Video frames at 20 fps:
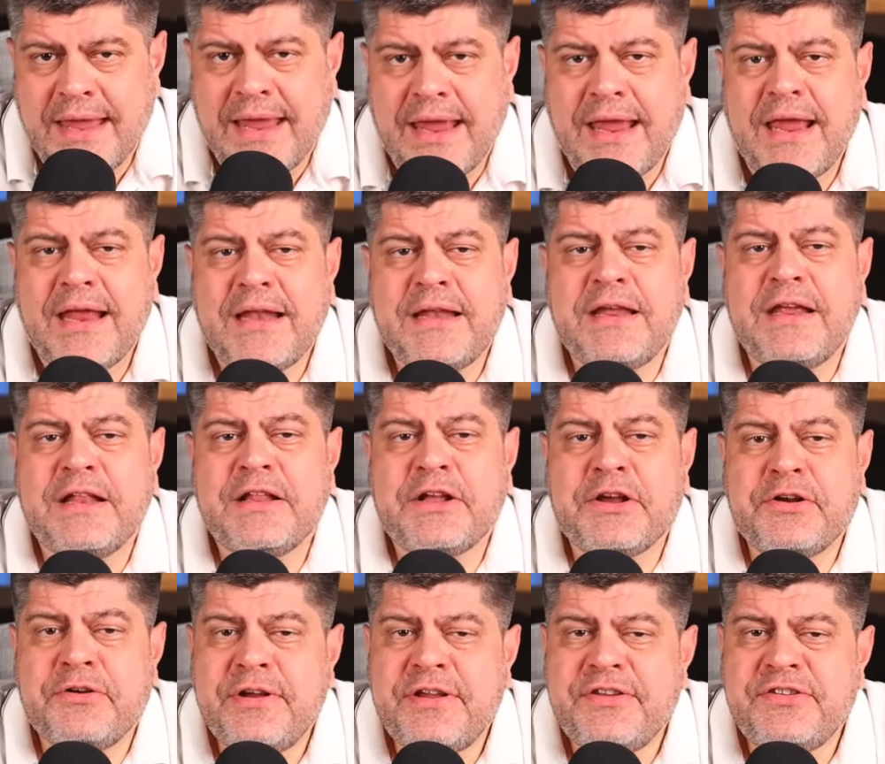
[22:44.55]
and
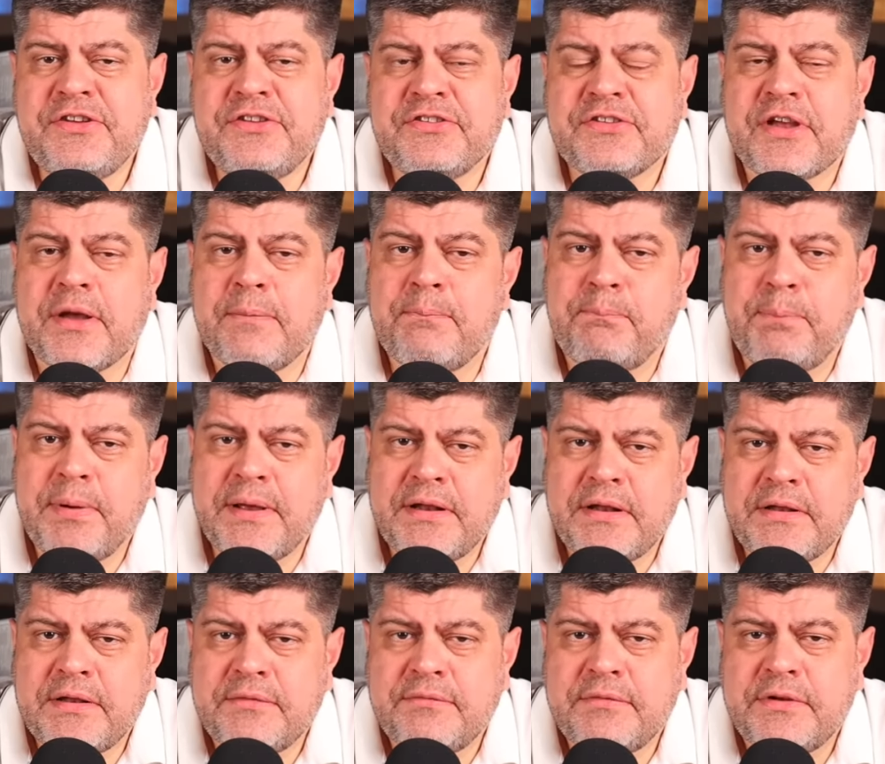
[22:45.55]
increases
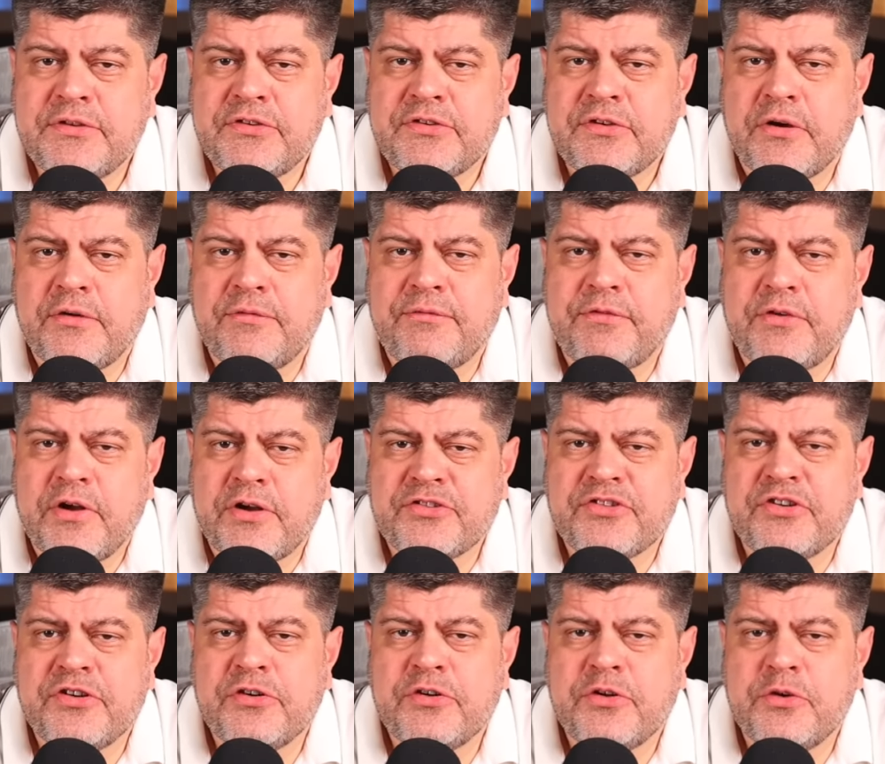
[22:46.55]
competitiveness of
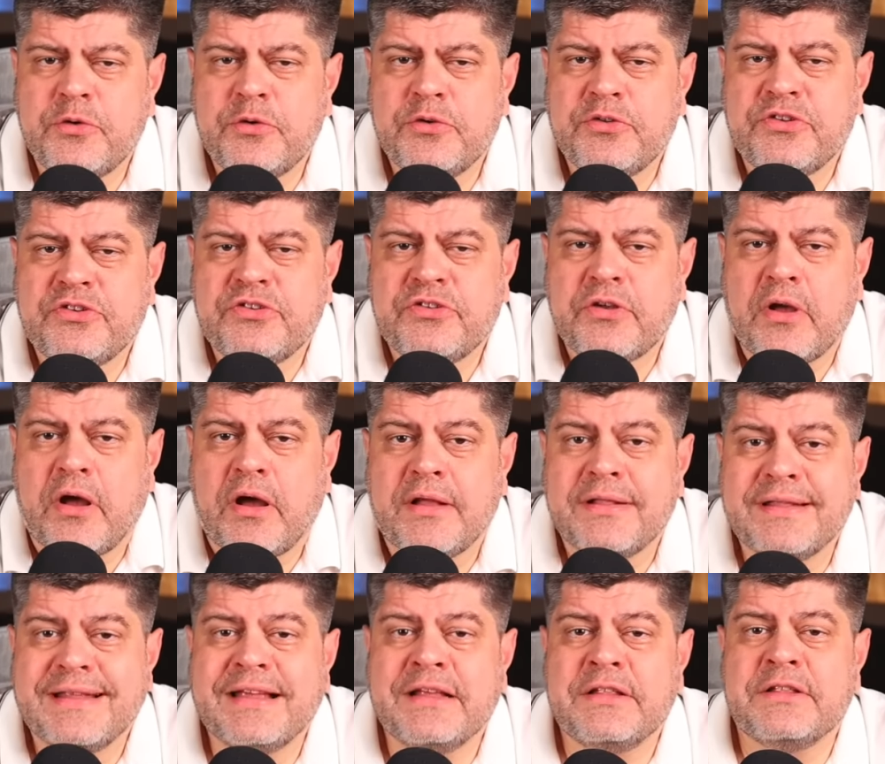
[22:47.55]
Russian goods
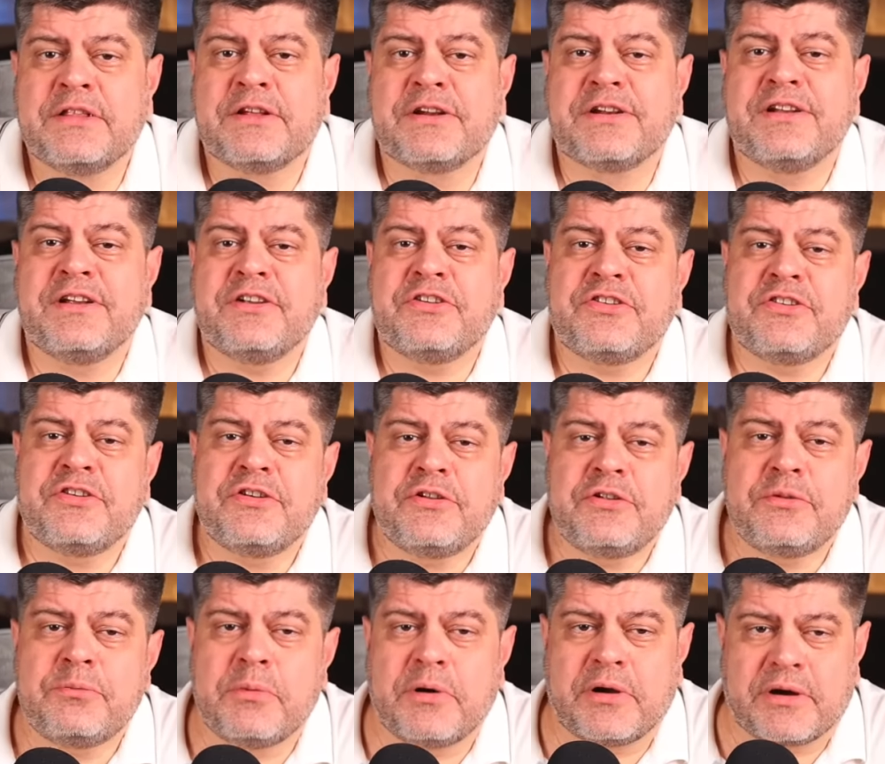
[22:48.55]
on
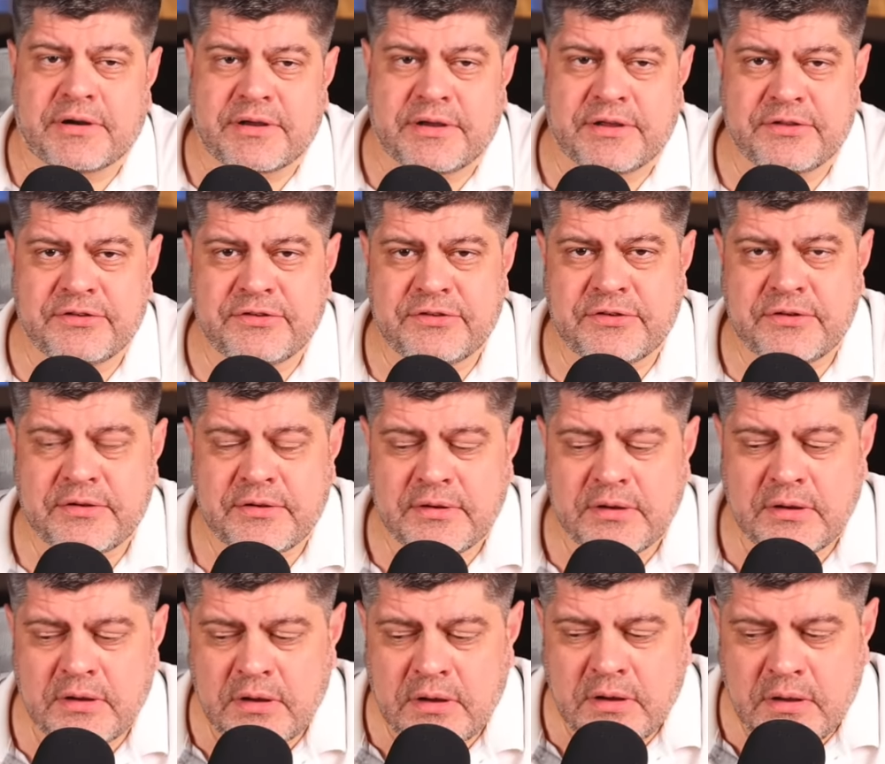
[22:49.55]
international markets.
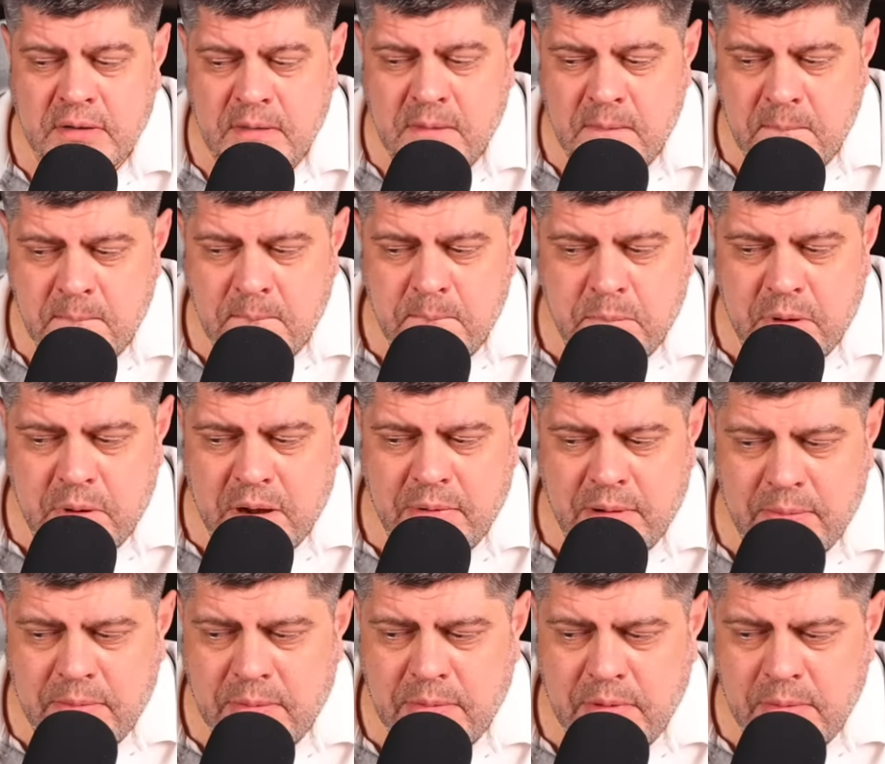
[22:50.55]

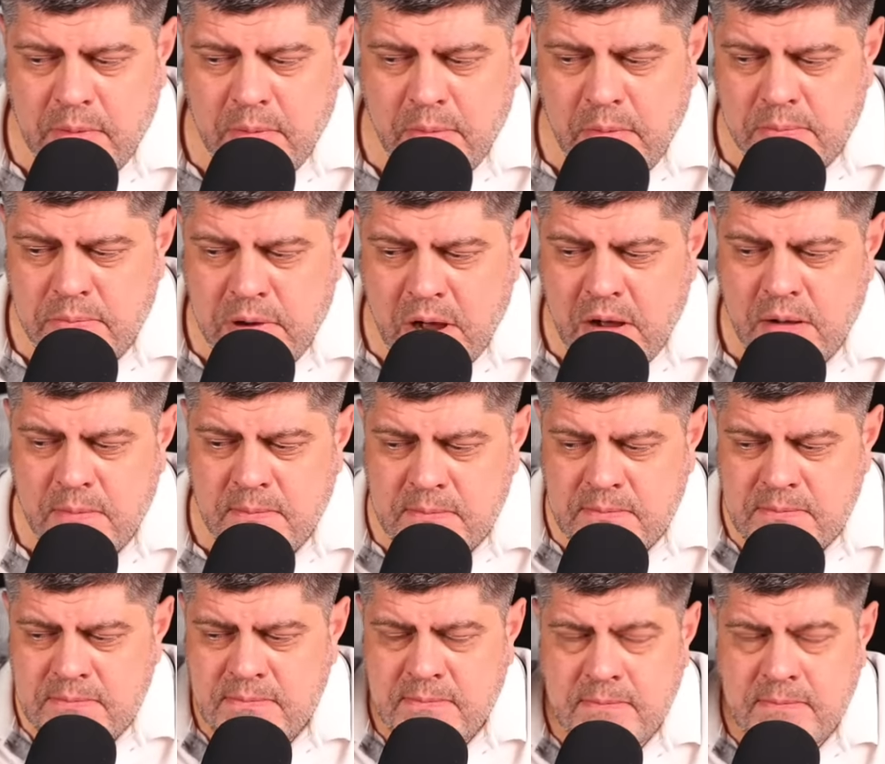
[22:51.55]
Ba-ba-ba-ba-ba-bum.